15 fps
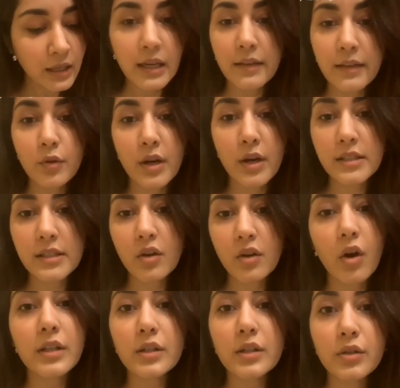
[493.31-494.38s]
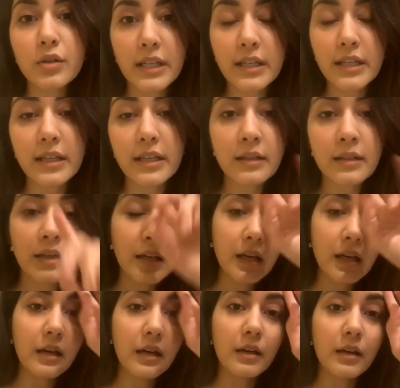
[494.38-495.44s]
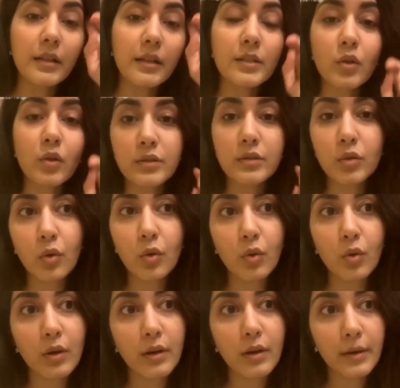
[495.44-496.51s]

If you guys are not into reading, there's also